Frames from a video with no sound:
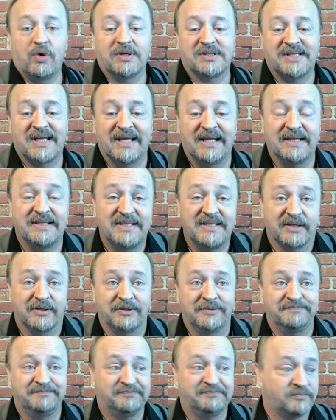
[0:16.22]
course, I get a
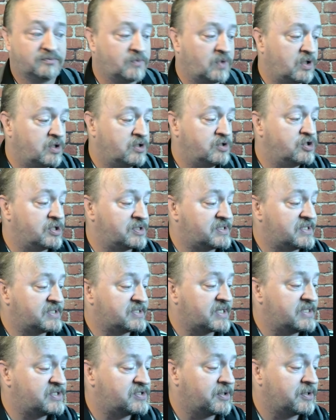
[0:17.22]
tickle just
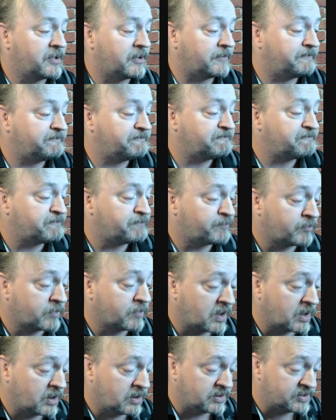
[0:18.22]
as I start.
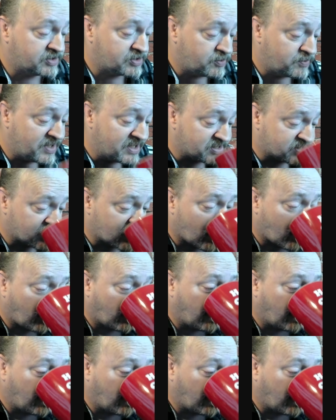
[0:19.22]
Let's do this.